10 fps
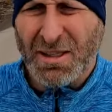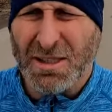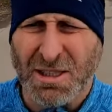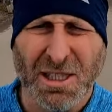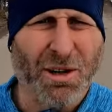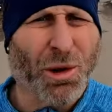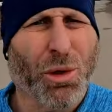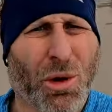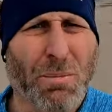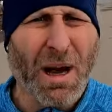it's just
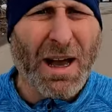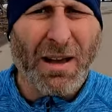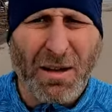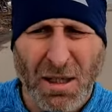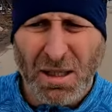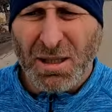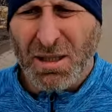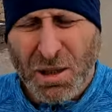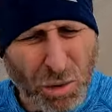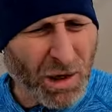another 3 mile,
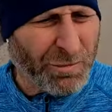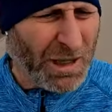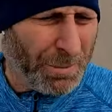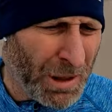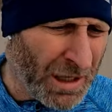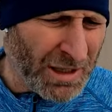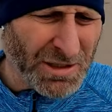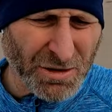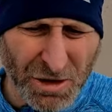12-minute pace,